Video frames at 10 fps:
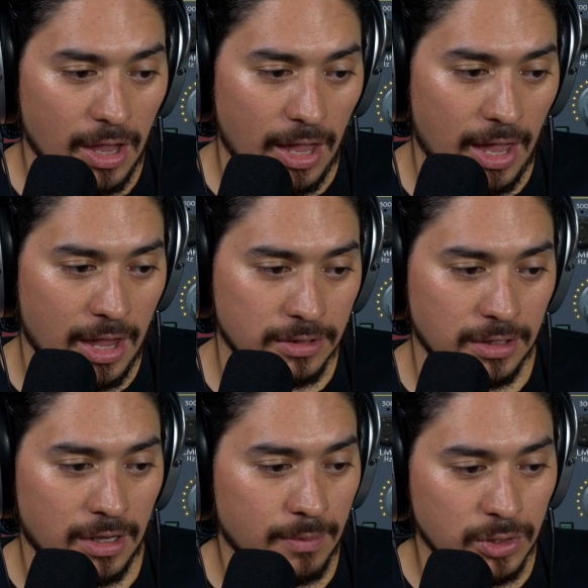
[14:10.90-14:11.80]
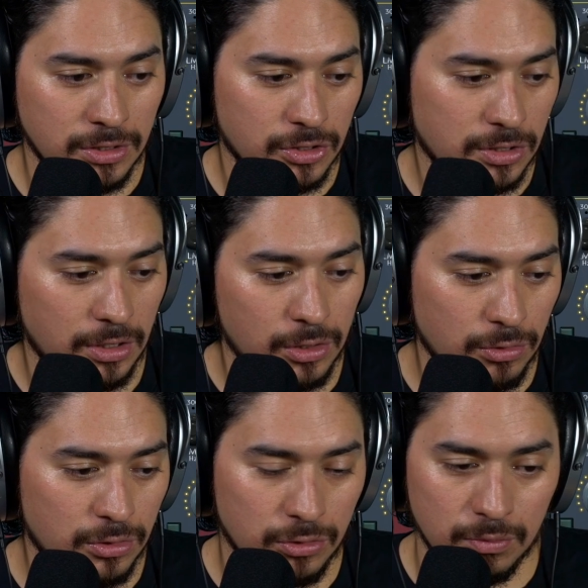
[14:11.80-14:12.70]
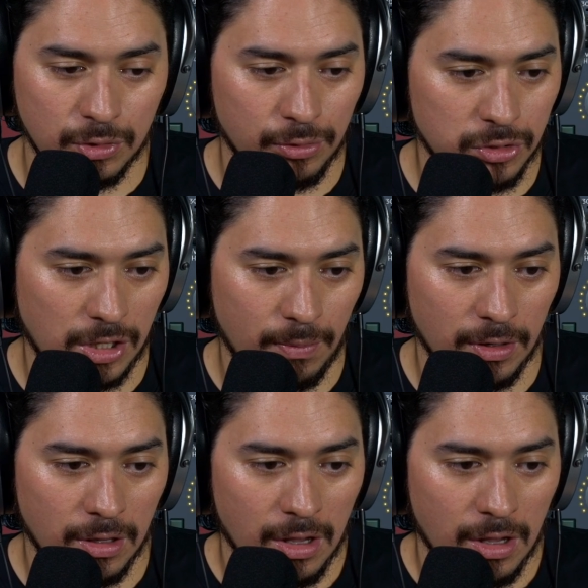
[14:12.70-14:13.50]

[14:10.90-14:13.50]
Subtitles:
And I'm using just the EQ to do some tonal shaping.